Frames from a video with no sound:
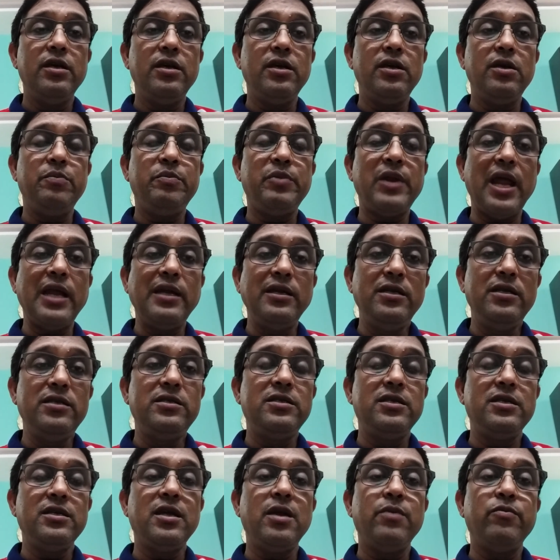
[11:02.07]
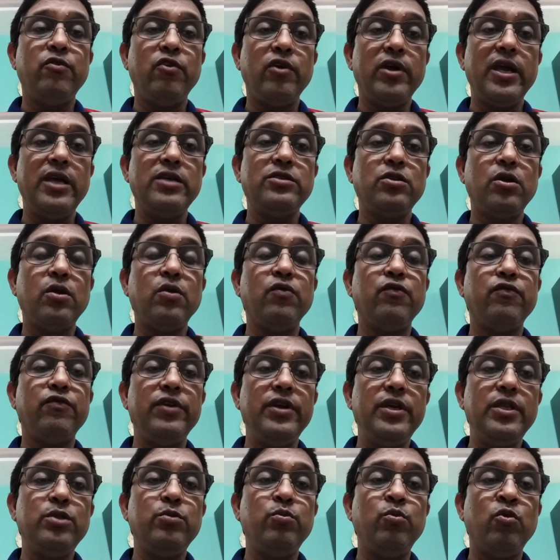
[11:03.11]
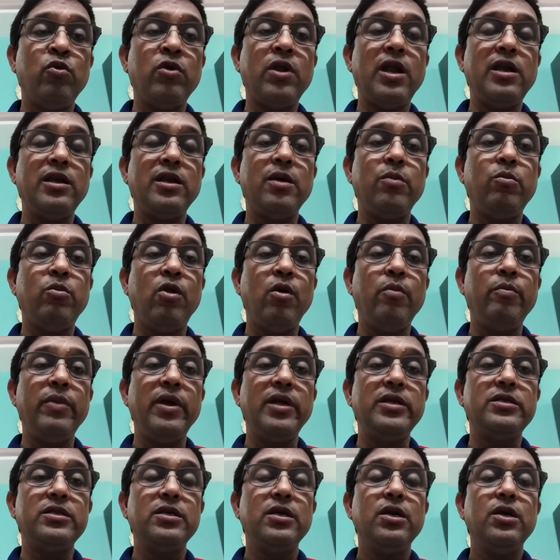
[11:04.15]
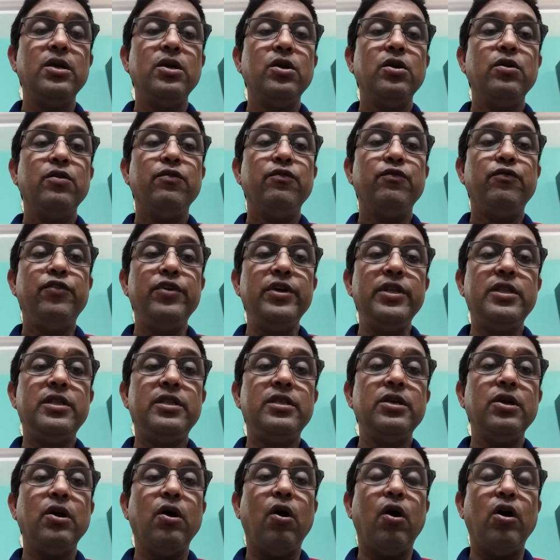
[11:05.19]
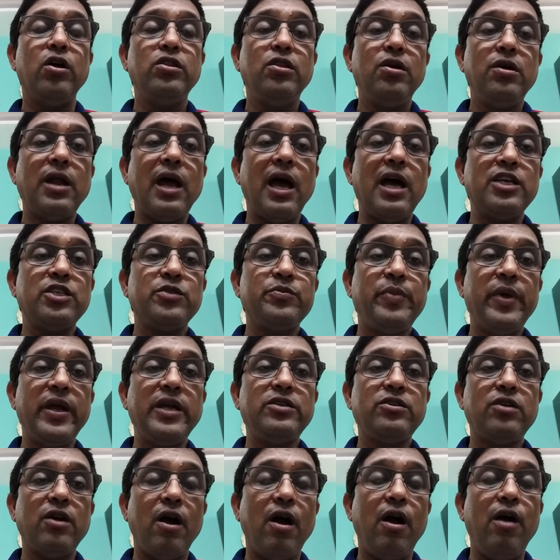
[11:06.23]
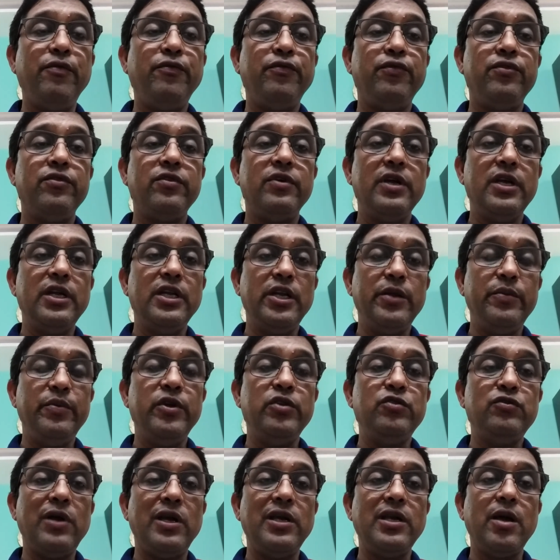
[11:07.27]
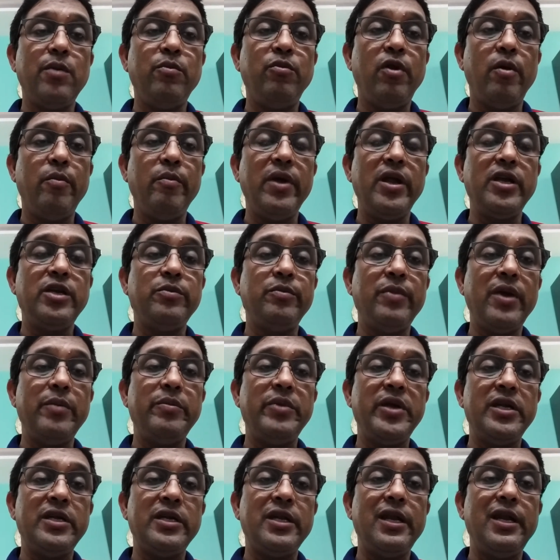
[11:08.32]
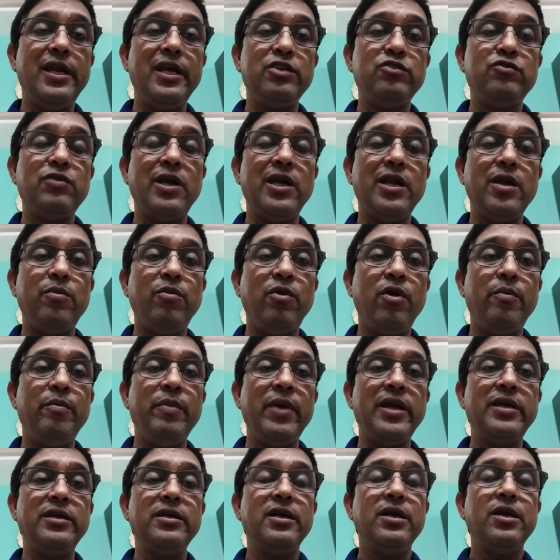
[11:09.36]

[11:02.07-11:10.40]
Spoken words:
practicing a vocation, with moral development, with other aspect of individual development, maybe intellectual development,